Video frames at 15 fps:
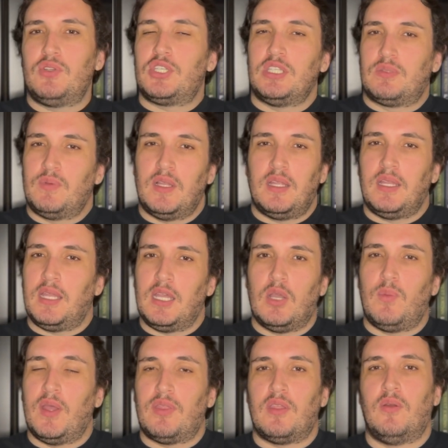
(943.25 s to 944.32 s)
She's really here
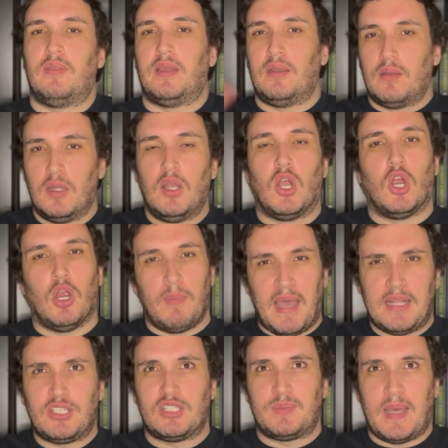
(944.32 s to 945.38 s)
with you. And then her
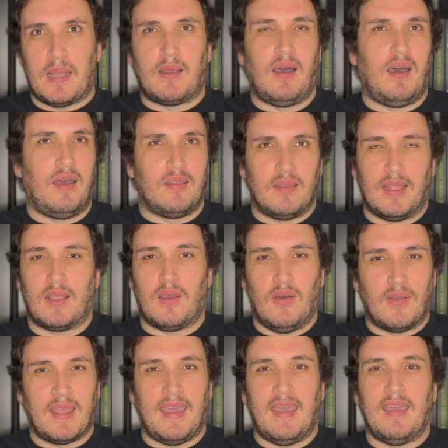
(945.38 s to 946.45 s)
magic's back on. Like,
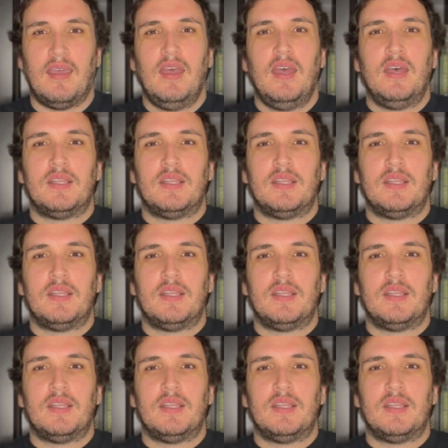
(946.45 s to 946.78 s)
okay.